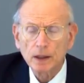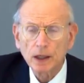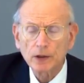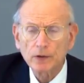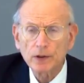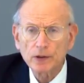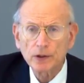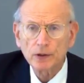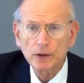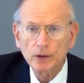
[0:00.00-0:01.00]
countries
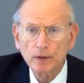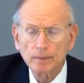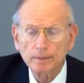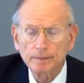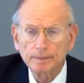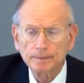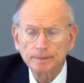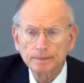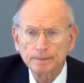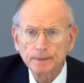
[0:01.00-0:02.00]
in Europe
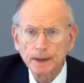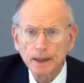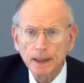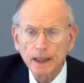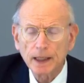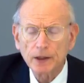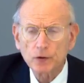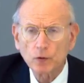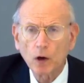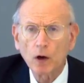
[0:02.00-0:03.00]
in
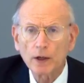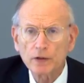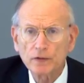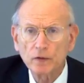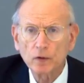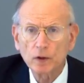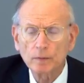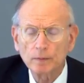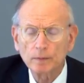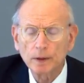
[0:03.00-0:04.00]
its rawest form.